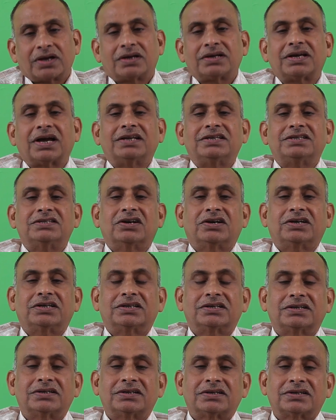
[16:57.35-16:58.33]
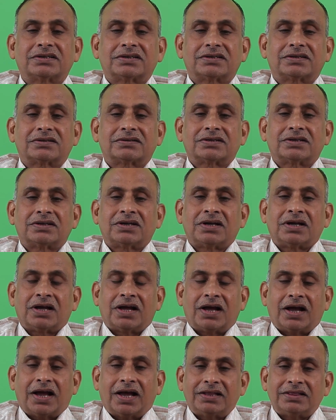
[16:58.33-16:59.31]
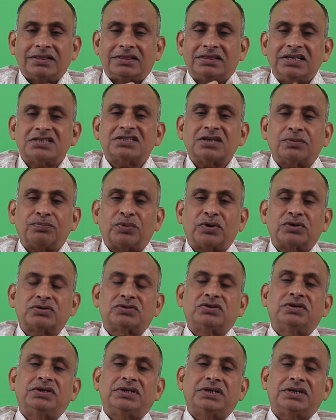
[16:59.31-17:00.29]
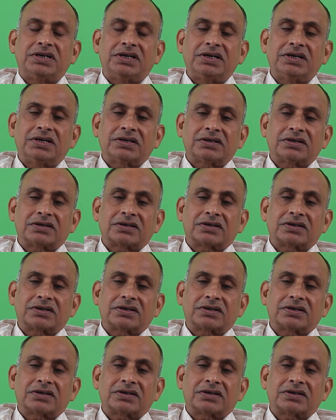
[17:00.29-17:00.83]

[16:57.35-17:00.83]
can join. And this opportunity